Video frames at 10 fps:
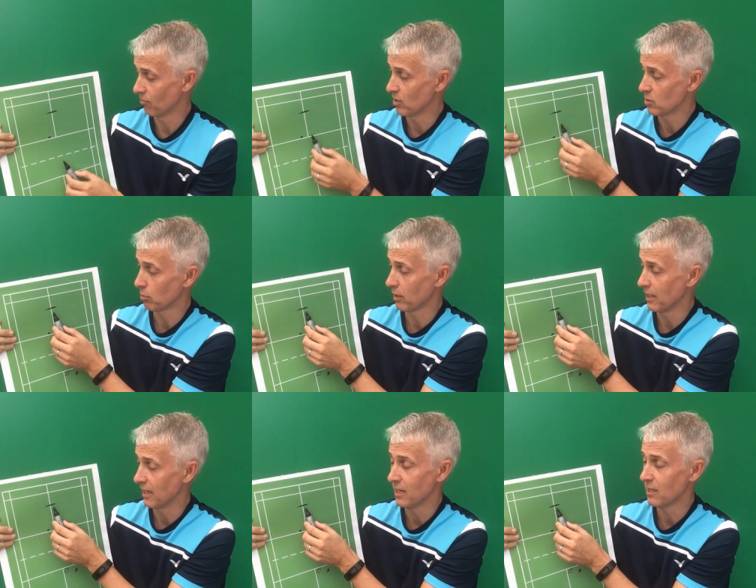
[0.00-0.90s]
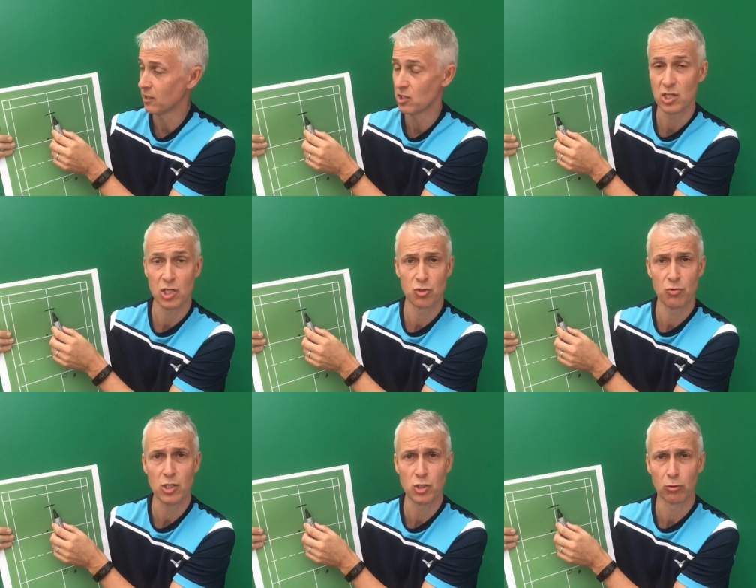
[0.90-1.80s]
This player here can see a
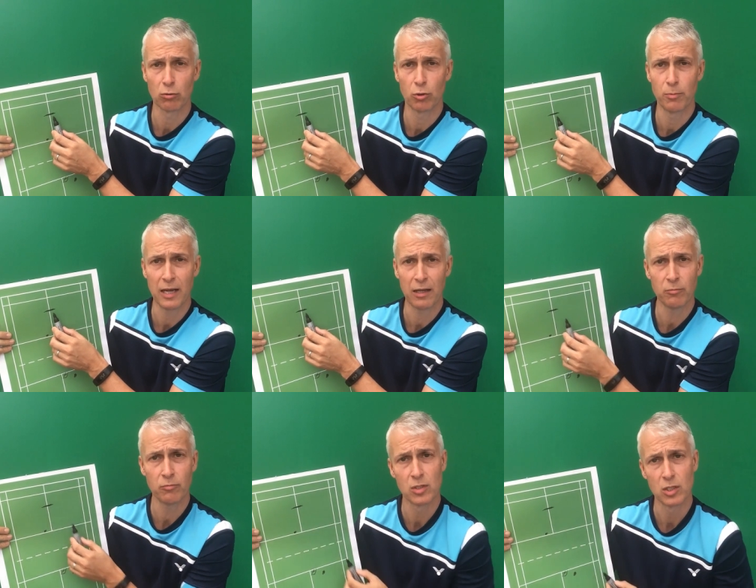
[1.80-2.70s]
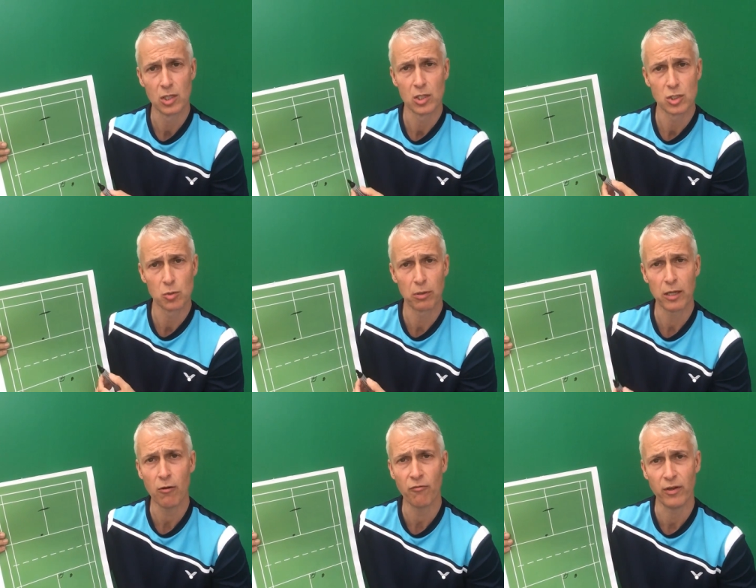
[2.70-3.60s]
straight shuttle coming at them to
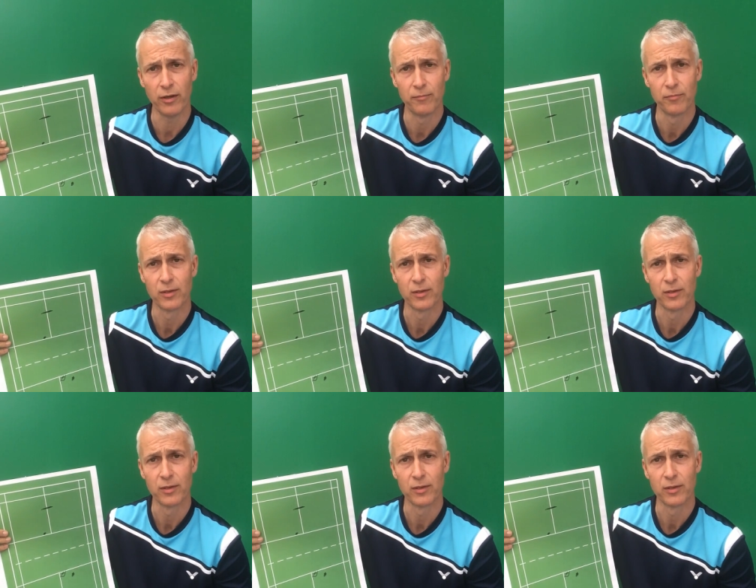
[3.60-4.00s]
play off it.